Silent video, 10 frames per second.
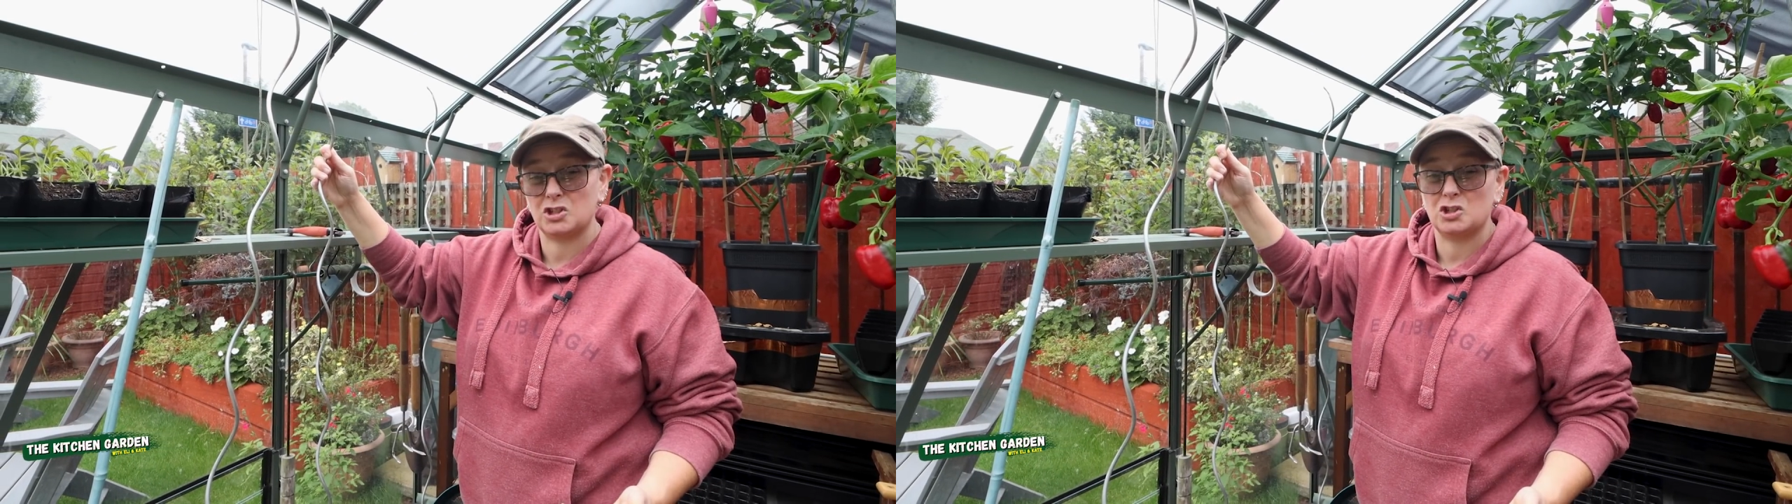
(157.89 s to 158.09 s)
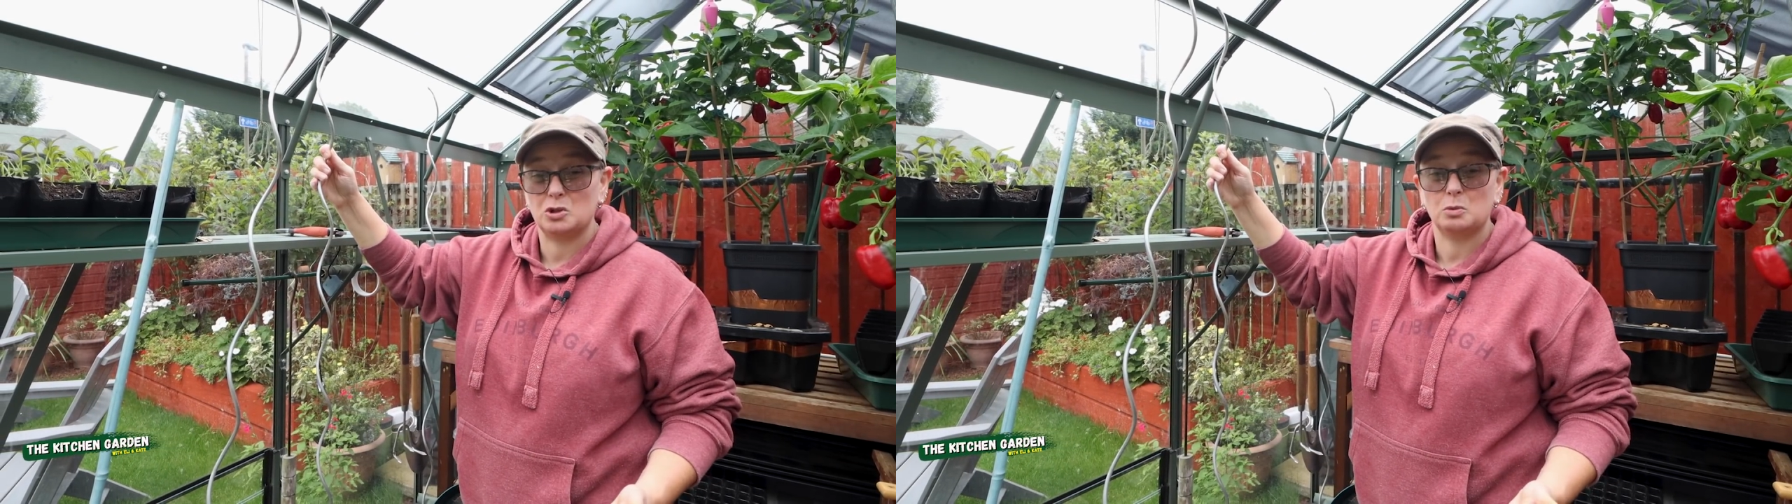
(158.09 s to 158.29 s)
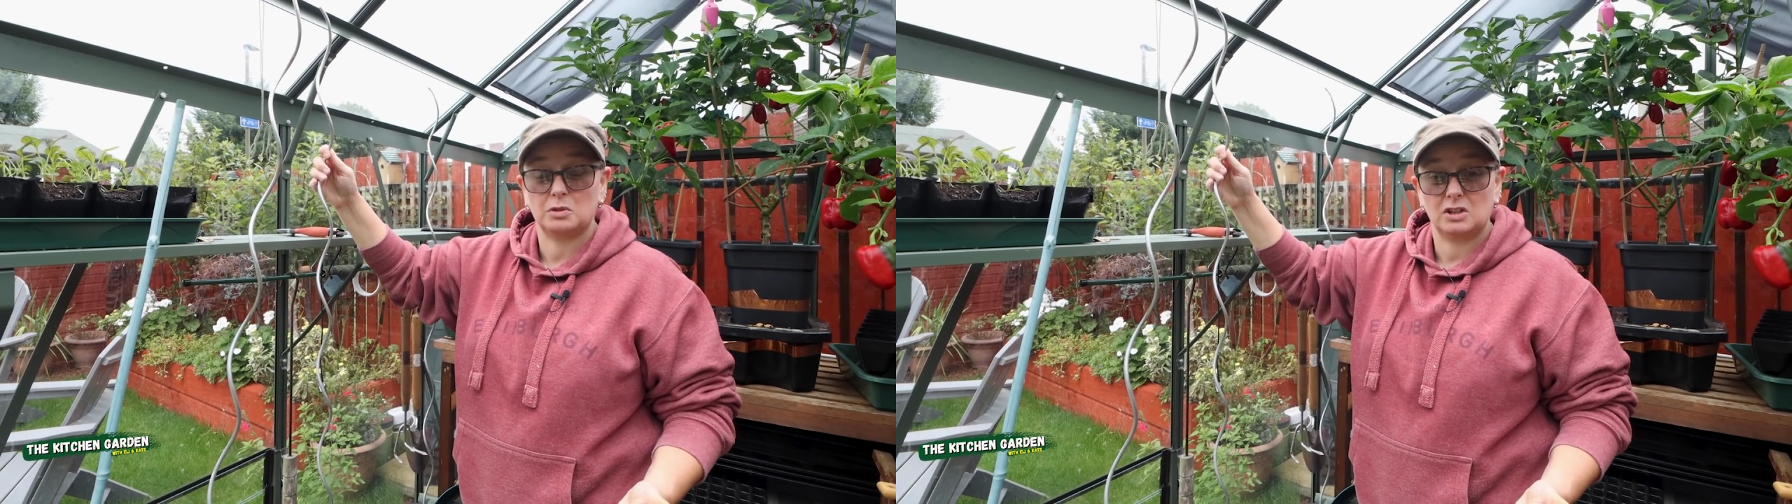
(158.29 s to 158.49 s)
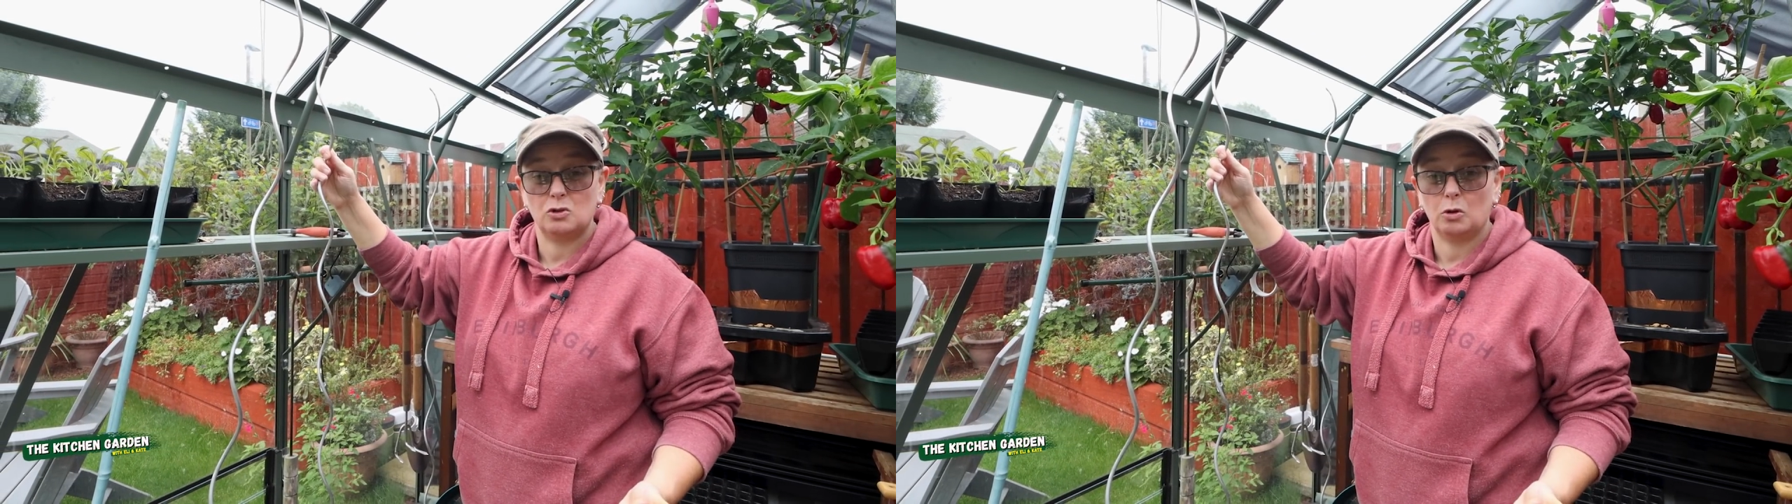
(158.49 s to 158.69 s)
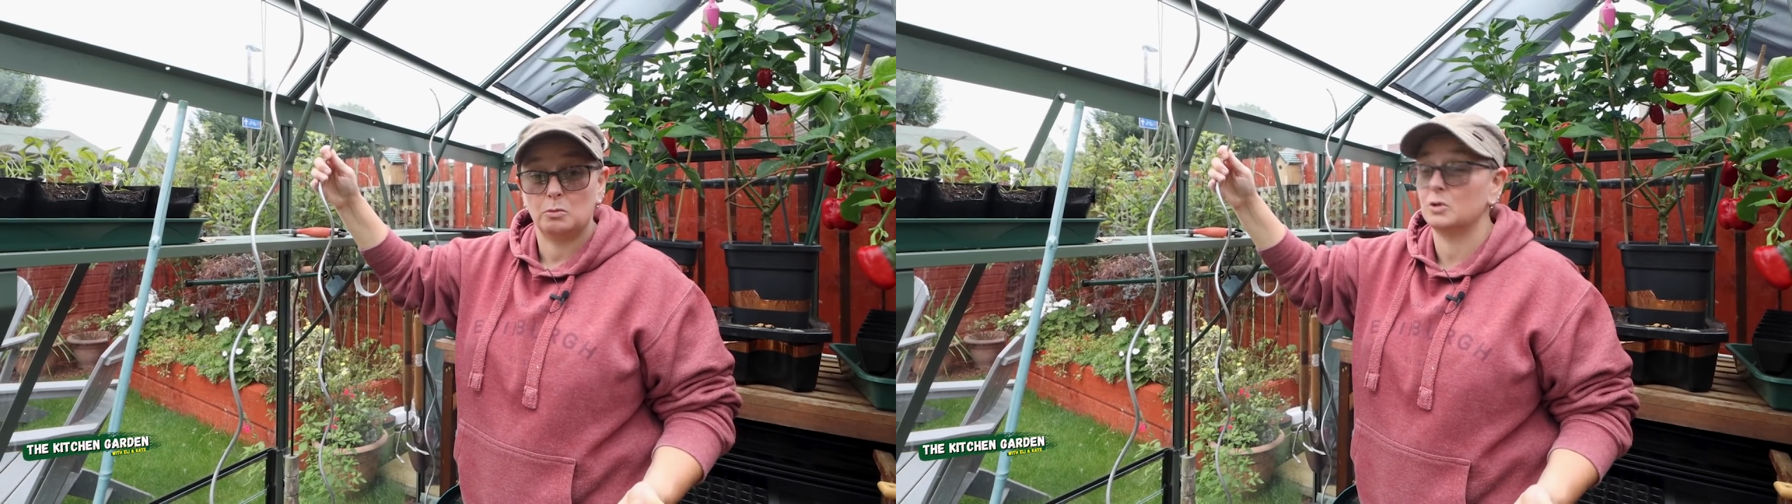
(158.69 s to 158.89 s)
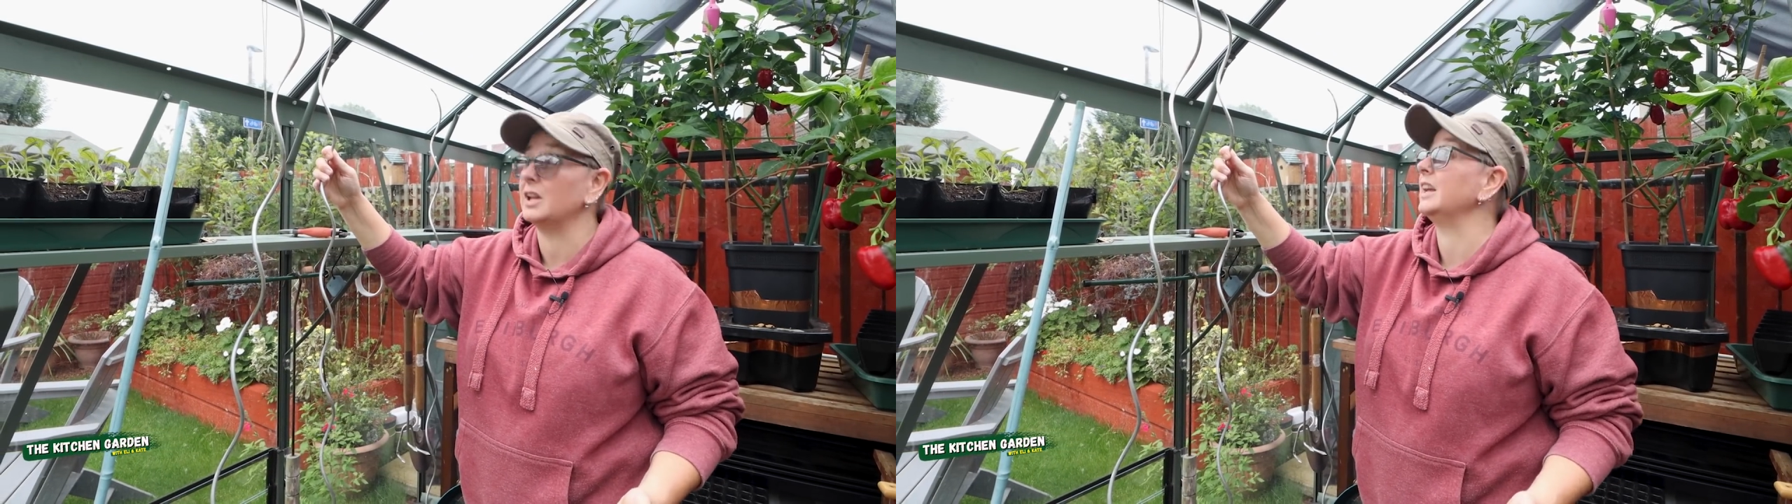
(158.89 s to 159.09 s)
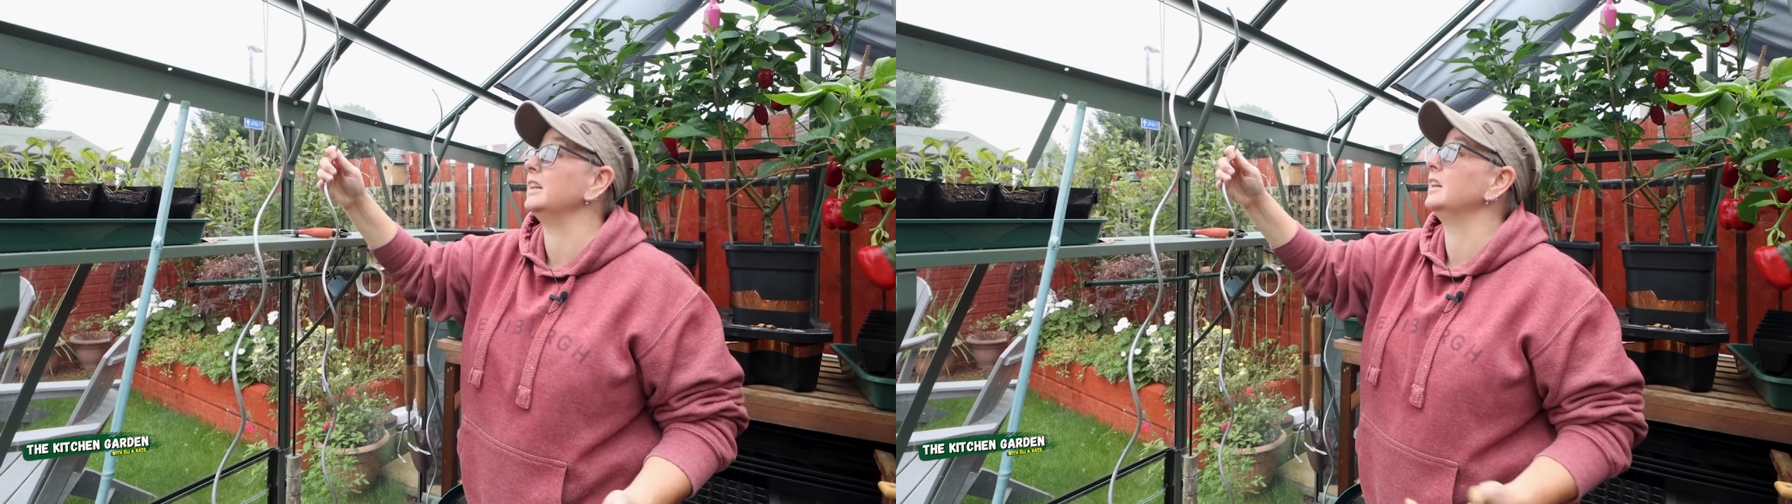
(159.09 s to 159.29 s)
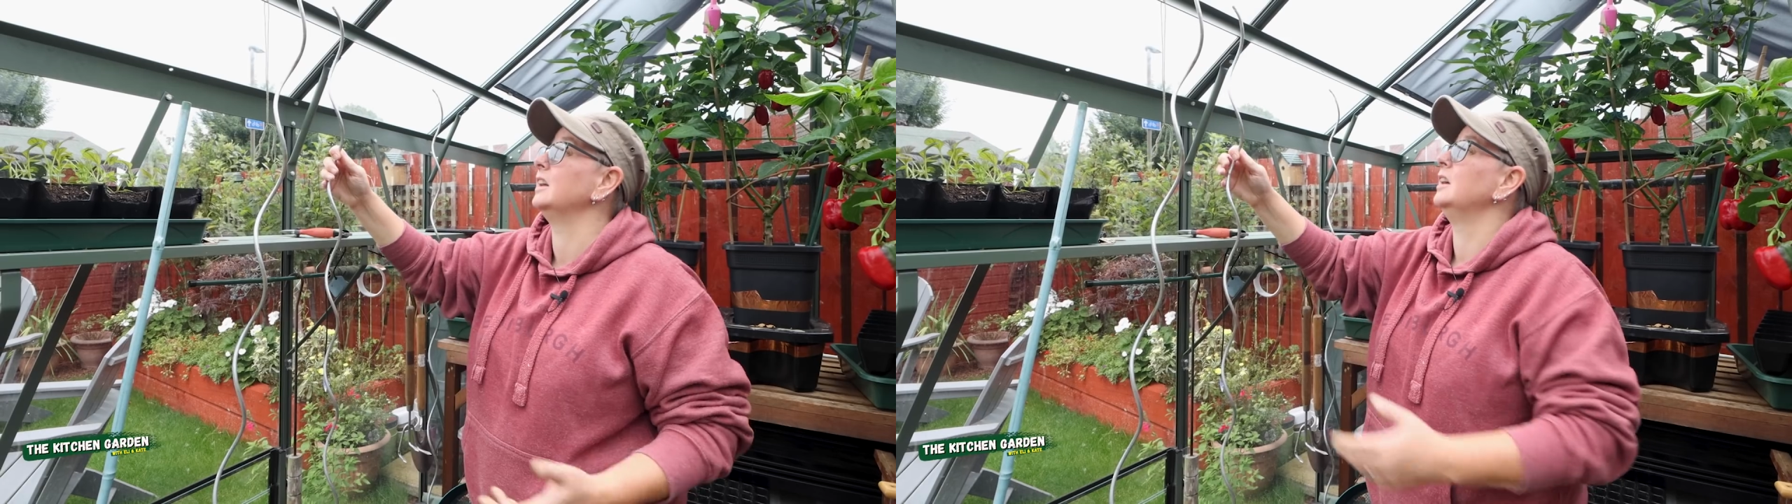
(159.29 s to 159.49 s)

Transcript: as you do with a normal cane.